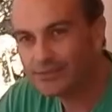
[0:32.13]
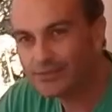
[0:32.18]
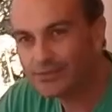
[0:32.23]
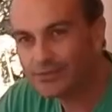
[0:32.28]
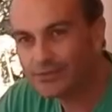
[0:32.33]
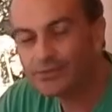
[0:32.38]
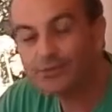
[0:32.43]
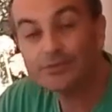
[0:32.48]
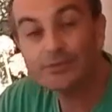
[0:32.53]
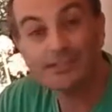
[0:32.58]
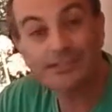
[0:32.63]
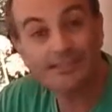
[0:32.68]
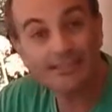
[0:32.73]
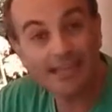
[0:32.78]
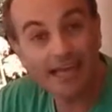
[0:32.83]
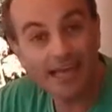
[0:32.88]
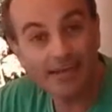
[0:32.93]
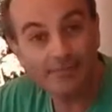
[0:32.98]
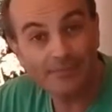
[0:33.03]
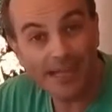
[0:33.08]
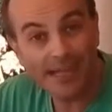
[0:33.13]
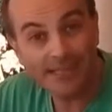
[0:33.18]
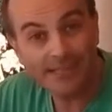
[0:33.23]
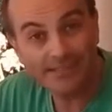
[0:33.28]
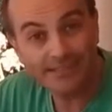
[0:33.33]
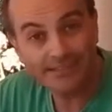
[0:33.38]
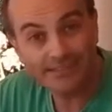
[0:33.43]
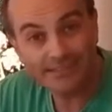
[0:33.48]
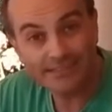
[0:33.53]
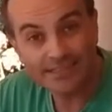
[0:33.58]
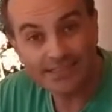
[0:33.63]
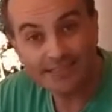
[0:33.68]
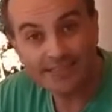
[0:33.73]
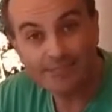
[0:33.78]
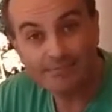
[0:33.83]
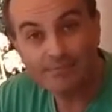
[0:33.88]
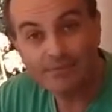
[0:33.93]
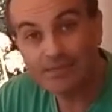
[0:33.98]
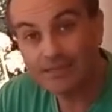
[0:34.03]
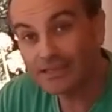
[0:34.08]
to the same lesson.
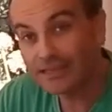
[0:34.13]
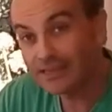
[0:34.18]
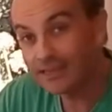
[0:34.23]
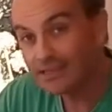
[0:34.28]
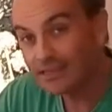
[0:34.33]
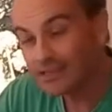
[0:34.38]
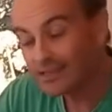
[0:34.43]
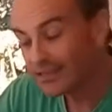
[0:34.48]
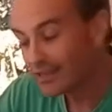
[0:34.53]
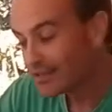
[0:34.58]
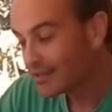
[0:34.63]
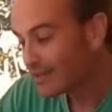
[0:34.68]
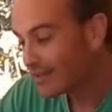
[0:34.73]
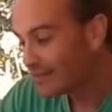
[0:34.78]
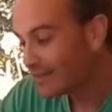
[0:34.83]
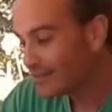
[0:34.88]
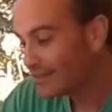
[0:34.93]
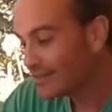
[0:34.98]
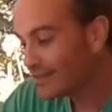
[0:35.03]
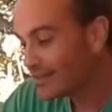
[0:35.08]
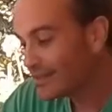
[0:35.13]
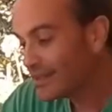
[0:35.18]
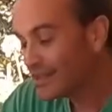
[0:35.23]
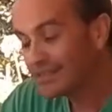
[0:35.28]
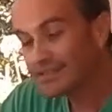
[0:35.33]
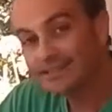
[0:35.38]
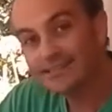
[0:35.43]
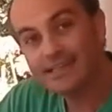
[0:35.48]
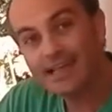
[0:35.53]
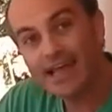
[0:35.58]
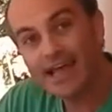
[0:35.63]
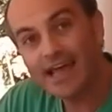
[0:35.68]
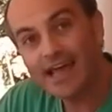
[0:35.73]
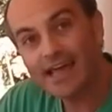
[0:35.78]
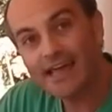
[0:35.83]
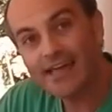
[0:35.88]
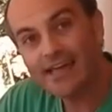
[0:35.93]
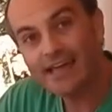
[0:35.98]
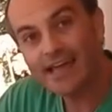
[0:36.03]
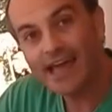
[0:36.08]
It's been let's
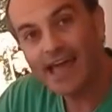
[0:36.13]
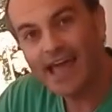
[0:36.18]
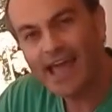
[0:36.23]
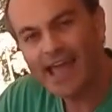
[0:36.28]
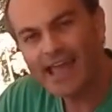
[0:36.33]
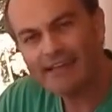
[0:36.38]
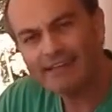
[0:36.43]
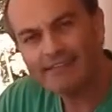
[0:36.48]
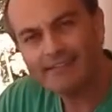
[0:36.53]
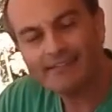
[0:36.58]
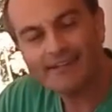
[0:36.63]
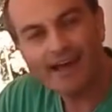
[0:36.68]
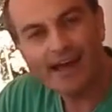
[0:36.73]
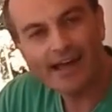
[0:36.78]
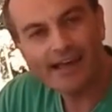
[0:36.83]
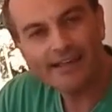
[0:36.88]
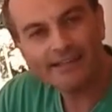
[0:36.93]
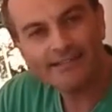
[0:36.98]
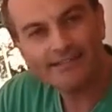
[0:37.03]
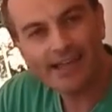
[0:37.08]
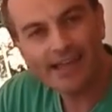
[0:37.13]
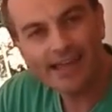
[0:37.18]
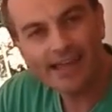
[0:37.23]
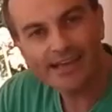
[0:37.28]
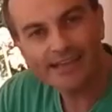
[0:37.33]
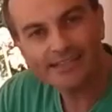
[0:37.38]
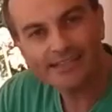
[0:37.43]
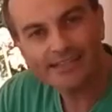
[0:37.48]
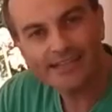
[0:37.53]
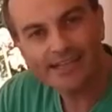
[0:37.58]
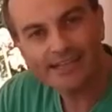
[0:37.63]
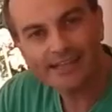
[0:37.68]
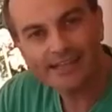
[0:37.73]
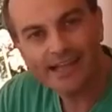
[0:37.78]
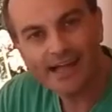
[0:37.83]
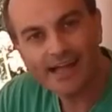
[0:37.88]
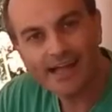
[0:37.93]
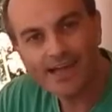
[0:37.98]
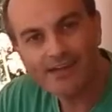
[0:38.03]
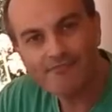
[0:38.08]
say 8-9 days that
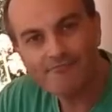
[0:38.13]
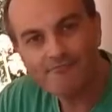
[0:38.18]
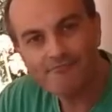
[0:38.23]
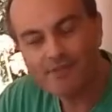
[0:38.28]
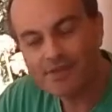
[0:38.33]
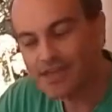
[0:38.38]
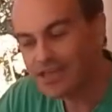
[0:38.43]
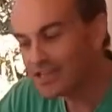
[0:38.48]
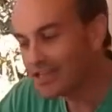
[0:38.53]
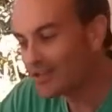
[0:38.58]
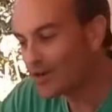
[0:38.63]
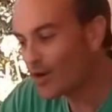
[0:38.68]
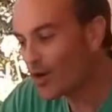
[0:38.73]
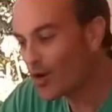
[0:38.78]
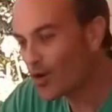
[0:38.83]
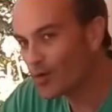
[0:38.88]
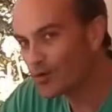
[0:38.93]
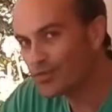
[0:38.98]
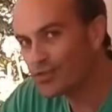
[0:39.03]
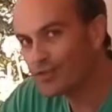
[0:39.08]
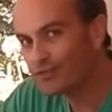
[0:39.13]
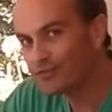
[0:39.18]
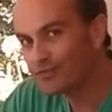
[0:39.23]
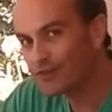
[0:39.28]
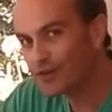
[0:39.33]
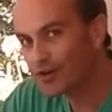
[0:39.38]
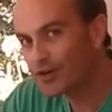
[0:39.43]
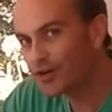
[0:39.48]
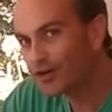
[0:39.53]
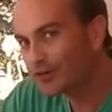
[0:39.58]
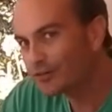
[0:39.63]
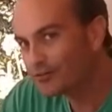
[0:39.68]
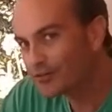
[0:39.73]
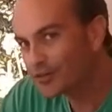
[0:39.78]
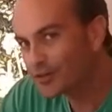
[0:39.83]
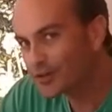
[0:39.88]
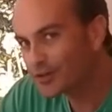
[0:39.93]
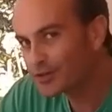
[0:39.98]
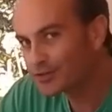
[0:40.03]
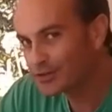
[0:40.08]
I've been on the very
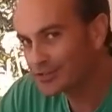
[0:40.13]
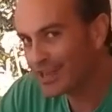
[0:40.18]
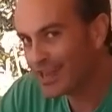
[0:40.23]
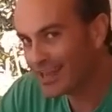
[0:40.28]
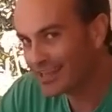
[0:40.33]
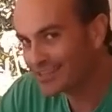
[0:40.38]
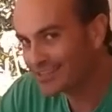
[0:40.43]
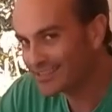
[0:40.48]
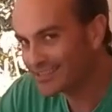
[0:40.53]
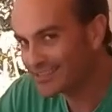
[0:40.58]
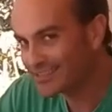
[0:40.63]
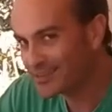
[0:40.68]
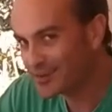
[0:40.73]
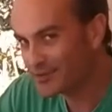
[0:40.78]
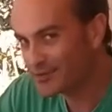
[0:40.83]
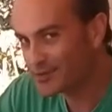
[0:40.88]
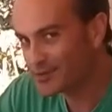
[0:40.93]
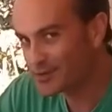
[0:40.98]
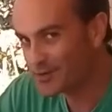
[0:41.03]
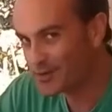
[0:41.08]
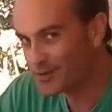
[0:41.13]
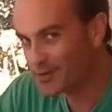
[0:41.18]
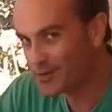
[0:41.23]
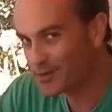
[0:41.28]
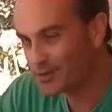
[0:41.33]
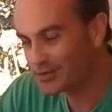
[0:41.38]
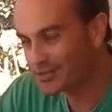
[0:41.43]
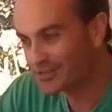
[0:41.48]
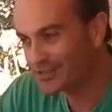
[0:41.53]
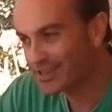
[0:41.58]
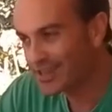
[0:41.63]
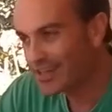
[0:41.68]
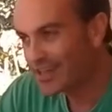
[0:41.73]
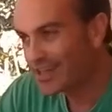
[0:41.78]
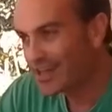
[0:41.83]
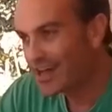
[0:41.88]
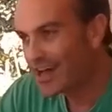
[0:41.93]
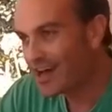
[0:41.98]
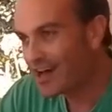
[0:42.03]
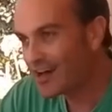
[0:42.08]
first lesson of the course.
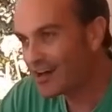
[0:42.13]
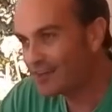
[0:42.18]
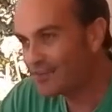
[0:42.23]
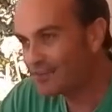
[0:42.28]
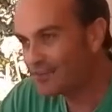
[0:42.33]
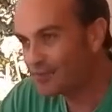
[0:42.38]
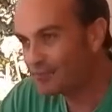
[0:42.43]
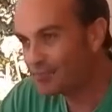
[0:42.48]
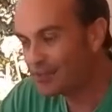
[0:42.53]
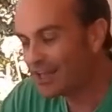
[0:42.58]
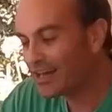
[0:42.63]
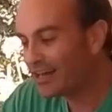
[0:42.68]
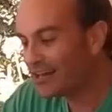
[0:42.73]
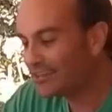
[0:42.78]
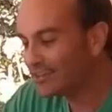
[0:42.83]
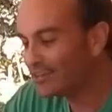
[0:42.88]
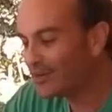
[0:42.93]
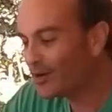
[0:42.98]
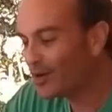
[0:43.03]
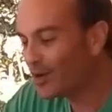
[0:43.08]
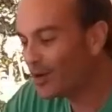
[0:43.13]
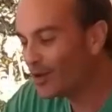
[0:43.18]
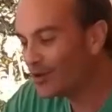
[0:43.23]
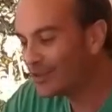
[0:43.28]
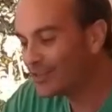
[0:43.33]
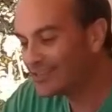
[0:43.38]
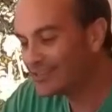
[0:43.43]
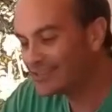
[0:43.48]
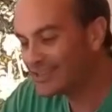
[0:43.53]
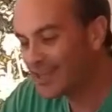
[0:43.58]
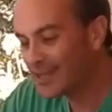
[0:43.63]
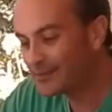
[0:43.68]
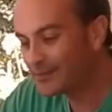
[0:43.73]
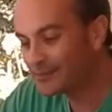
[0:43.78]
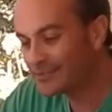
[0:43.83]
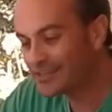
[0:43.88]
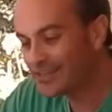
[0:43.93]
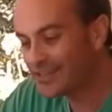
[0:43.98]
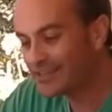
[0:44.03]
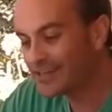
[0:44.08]
I've applied all the
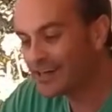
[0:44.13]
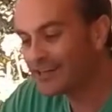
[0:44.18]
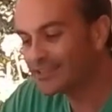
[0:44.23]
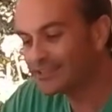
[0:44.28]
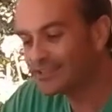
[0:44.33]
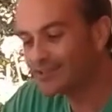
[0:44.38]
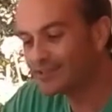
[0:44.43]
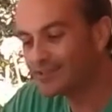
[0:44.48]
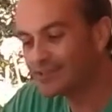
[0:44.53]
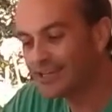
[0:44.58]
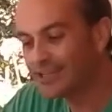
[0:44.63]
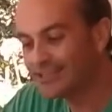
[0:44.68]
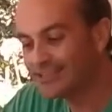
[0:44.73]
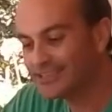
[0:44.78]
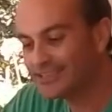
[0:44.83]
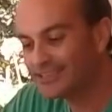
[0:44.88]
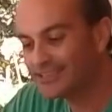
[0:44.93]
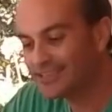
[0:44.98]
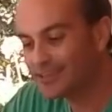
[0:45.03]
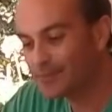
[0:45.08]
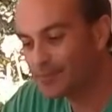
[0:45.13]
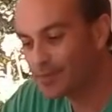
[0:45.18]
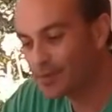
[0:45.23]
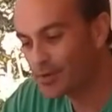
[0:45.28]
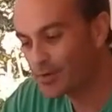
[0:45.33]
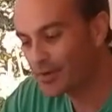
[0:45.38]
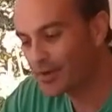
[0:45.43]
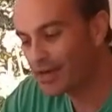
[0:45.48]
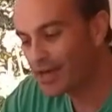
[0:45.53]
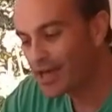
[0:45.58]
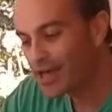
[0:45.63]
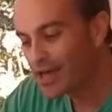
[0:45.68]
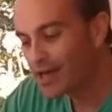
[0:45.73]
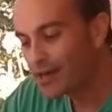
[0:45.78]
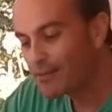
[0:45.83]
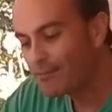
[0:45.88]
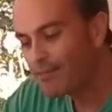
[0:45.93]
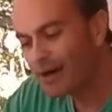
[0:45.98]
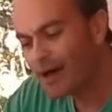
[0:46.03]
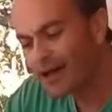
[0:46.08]
steps that are suggested in the book,
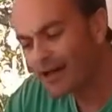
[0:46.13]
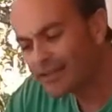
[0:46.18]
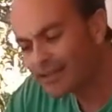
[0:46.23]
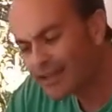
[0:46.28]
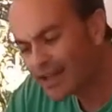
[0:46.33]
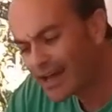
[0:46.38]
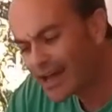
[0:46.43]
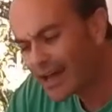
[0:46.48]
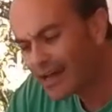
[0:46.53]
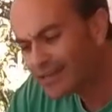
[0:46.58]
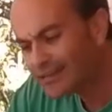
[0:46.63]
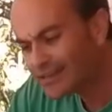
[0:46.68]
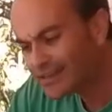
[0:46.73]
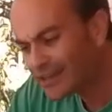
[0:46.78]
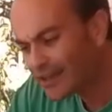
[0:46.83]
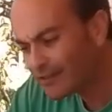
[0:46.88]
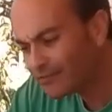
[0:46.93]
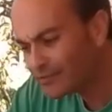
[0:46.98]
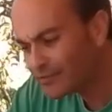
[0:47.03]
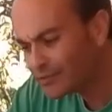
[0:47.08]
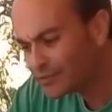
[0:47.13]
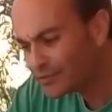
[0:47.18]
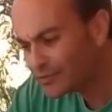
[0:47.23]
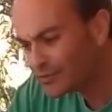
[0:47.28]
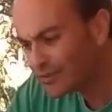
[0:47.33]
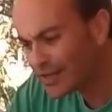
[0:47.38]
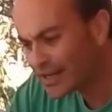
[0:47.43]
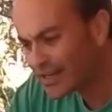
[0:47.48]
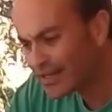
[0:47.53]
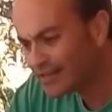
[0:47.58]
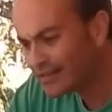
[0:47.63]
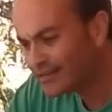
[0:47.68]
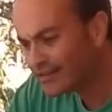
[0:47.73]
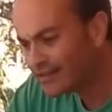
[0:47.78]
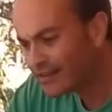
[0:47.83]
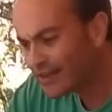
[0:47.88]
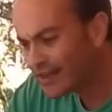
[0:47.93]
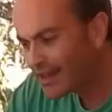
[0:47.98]
but I'd love to read